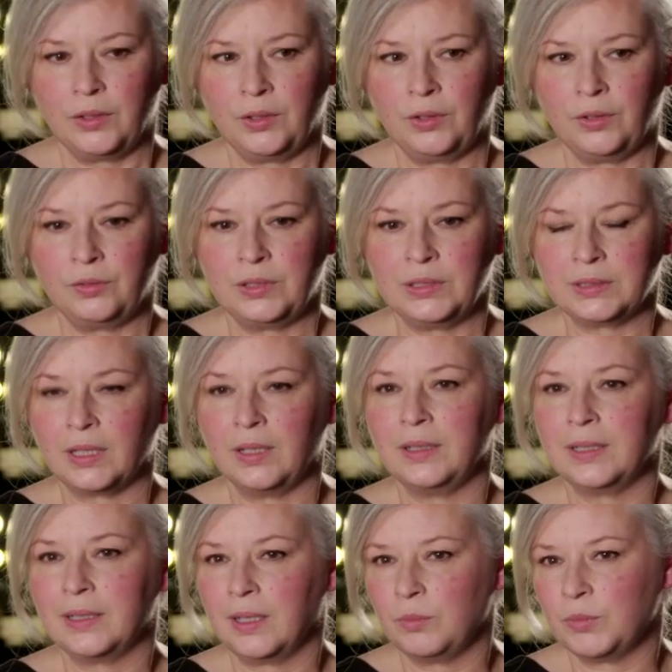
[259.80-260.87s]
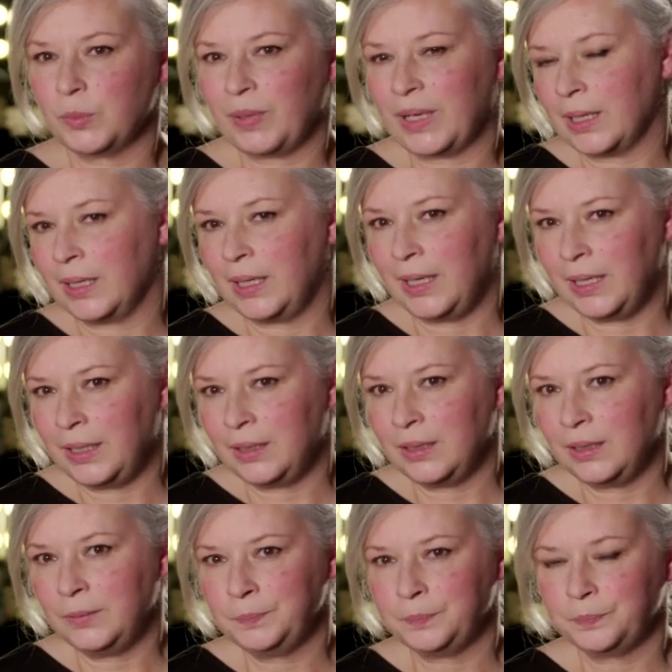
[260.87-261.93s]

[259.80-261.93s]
the designer comes back in,